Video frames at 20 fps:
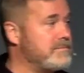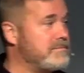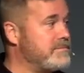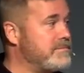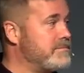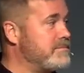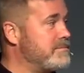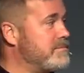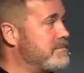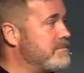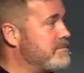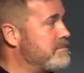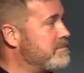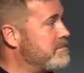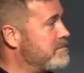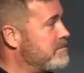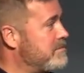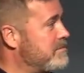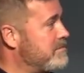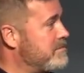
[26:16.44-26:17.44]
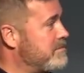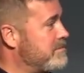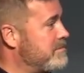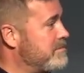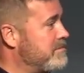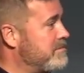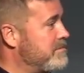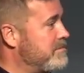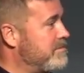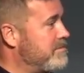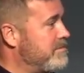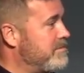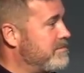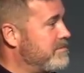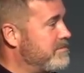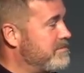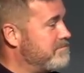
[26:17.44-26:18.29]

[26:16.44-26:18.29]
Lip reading: Nobody speaks.